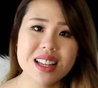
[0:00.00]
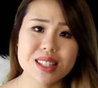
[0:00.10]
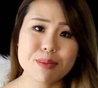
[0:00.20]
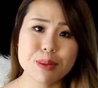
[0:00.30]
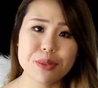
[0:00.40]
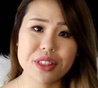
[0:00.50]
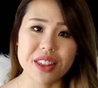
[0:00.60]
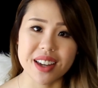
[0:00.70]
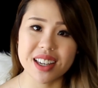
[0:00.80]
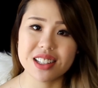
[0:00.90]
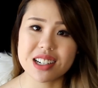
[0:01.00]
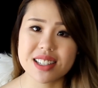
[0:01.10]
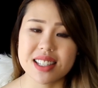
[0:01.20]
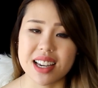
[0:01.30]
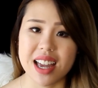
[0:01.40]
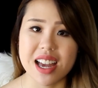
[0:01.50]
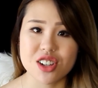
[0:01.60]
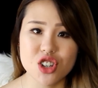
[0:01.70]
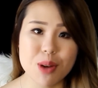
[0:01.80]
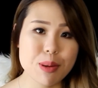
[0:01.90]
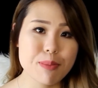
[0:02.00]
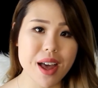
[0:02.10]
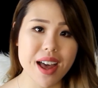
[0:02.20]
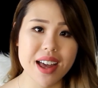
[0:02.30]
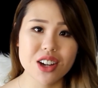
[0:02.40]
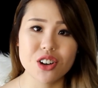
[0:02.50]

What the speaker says: Some people think it looks like a shopping bag